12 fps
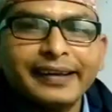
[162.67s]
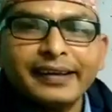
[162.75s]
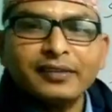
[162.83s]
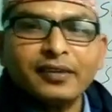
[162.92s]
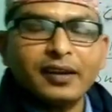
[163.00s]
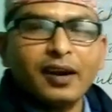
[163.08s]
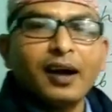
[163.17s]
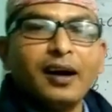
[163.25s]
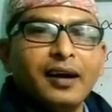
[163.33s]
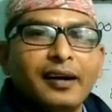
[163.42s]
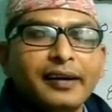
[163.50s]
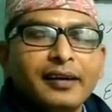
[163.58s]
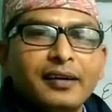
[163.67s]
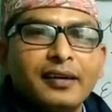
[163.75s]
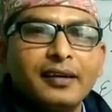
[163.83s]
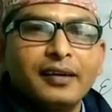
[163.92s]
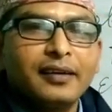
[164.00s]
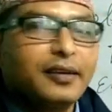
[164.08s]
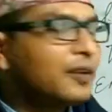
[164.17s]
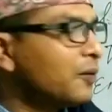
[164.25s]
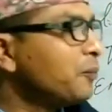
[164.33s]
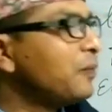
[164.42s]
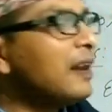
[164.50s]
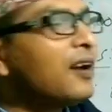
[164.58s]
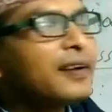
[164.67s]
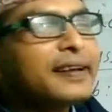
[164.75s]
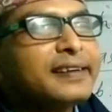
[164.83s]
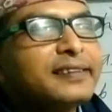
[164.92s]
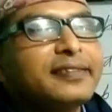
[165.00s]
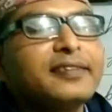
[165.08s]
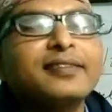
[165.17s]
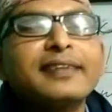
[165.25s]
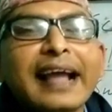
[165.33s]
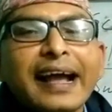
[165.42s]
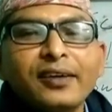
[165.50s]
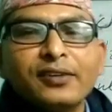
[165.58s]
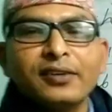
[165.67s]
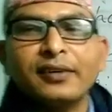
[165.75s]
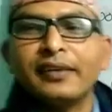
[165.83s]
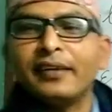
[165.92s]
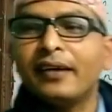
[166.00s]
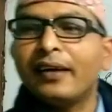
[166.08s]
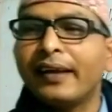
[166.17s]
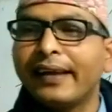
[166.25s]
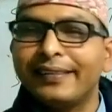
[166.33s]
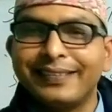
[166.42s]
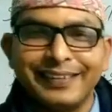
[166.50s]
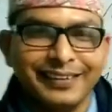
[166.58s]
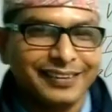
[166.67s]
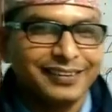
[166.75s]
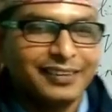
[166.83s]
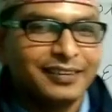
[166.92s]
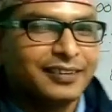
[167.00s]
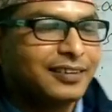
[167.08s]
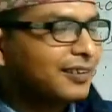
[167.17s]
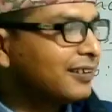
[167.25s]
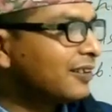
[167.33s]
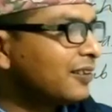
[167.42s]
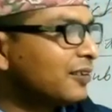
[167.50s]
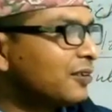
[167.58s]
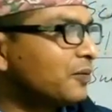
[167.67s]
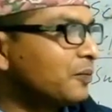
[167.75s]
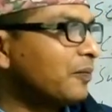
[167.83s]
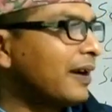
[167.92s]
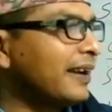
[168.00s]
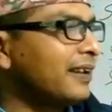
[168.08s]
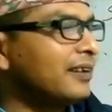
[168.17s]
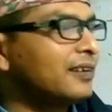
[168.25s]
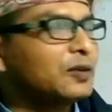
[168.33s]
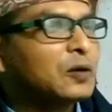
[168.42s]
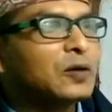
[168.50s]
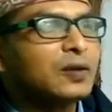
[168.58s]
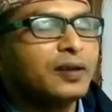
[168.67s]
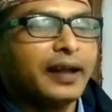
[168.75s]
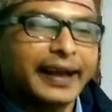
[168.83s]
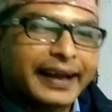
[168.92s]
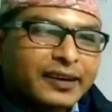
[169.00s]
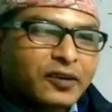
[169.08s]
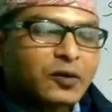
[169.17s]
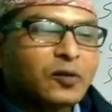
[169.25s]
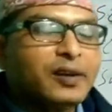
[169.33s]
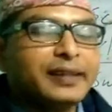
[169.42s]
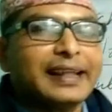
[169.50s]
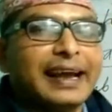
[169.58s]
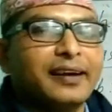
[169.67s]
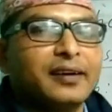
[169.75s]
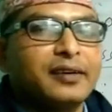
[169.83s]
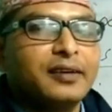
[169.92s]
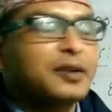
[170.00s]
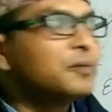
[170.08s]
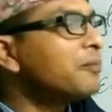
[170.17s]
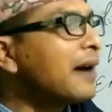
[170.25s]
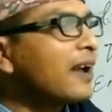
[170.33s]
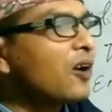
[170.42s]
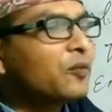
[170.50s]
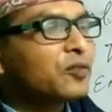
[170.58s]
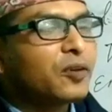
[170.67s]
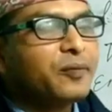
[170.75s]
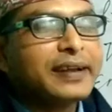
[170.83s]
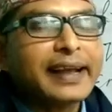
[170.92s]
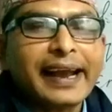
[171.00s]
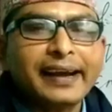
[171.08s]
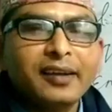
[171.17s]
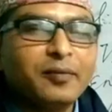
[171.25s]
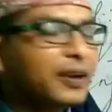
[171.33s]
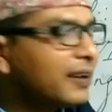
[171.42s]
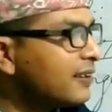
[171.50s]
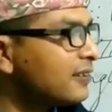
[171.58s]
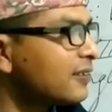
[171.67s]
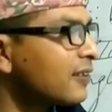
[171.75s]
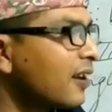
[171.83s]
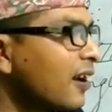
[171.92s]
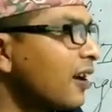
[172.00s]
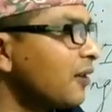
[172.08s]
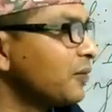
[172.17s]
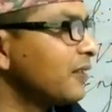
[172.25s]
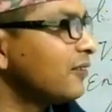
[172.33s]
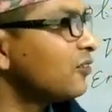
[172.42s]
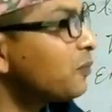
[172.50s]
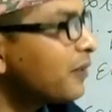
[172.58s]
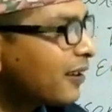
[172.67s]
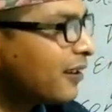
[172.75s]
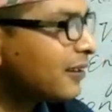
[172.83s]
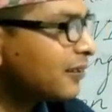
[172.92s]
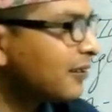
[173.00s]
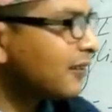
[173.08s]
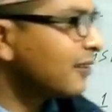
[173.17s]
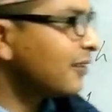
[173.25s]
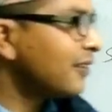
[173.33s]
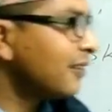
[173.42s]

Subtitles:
his or her belongings scattered here and there by and not only that, by observing activities of the speaker,